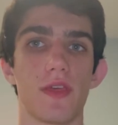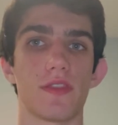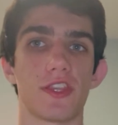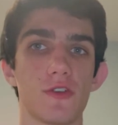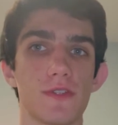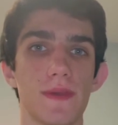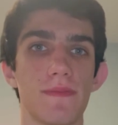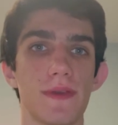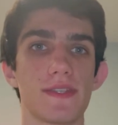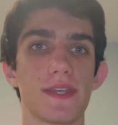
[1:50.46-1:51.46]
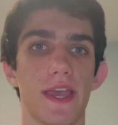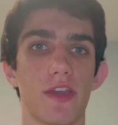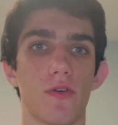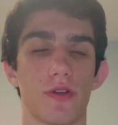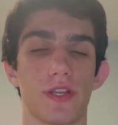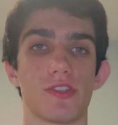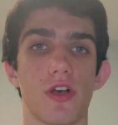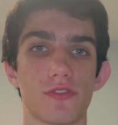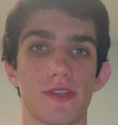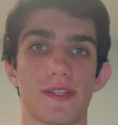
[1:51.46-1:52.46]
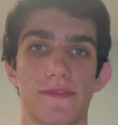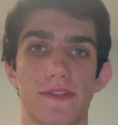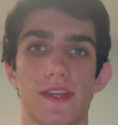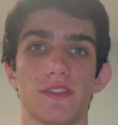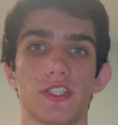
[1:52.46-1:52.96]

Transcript: the USB-B to A cord is also significantly